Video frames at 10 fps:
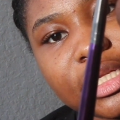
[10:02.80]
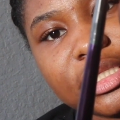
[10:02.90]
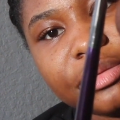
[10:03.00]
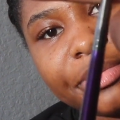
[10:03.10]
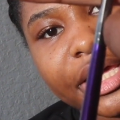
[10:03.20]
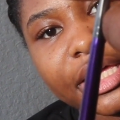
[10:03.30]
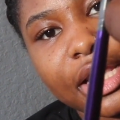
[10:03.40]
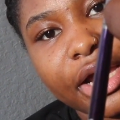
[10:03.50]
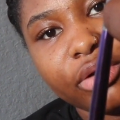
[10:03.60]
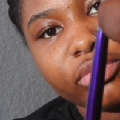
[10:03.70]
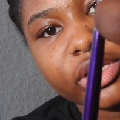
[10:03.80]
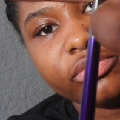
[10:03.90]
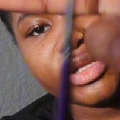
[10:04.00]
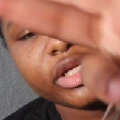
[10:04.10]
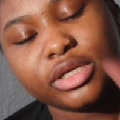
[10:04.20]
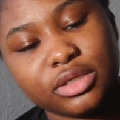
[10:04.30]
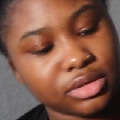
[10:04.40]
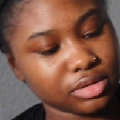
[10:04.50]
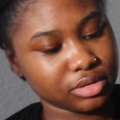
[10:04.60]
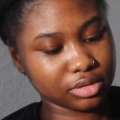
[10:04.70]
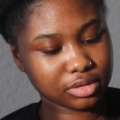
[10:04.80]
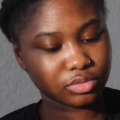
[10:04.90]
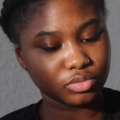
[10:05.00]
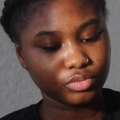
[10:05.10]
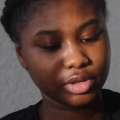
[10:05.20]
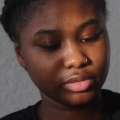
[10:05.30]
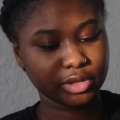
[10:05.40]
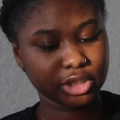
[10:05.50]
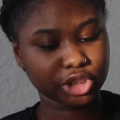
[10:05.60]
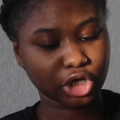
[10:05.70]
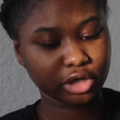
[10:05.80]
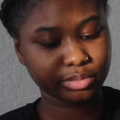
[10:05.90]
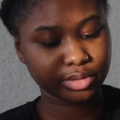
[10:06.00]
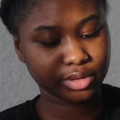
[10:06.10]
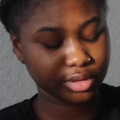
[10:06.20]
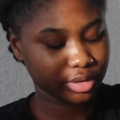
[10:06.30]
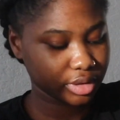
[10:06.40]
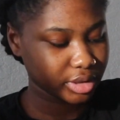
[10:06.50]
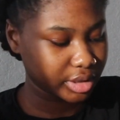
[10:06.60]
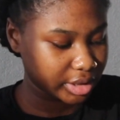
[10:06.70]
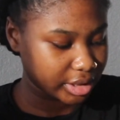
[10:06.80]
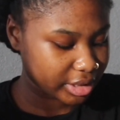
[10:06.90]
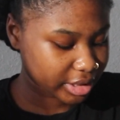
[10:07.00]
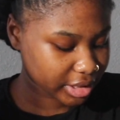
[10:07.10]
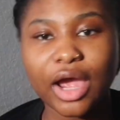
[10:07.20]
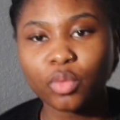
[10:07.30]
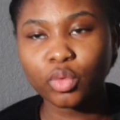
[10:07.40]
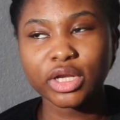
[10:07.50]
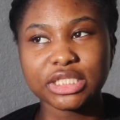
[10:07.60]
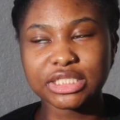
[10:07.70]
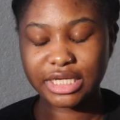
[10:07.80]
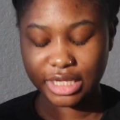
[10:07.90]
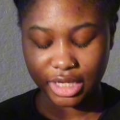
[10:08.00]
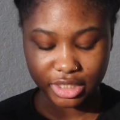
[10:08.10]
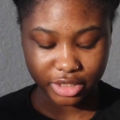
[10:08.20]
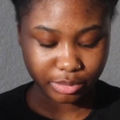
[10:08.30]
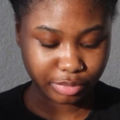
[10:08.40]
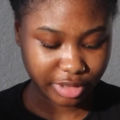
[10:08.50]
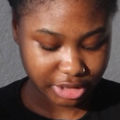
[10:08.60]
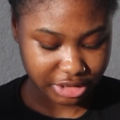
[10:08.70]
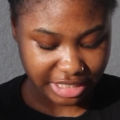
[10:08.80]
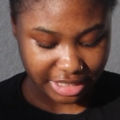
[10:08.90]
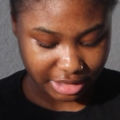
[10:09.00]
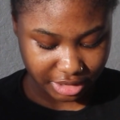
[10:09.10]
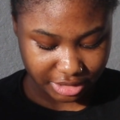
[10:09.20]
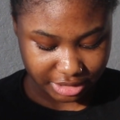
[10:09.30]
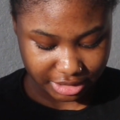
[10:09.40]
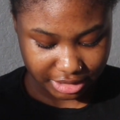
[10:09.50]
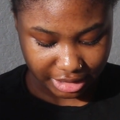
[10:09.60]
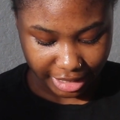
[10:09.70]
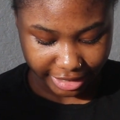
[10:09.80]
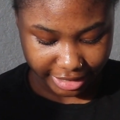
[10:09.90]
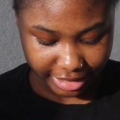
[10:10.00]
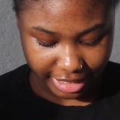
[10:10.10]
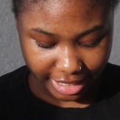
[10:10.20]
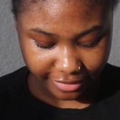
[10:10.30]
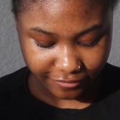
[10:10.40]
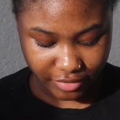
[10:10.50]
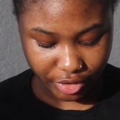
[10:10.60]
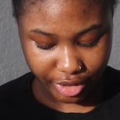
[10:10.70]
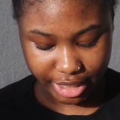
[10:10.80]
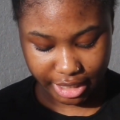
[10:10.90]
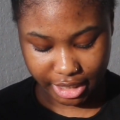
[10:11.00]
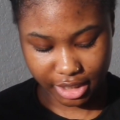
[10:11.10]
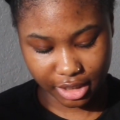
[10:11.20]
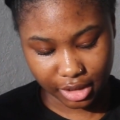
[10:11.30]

to make it like really, really, really, really sharp. I wanted to get another brush that looks like a very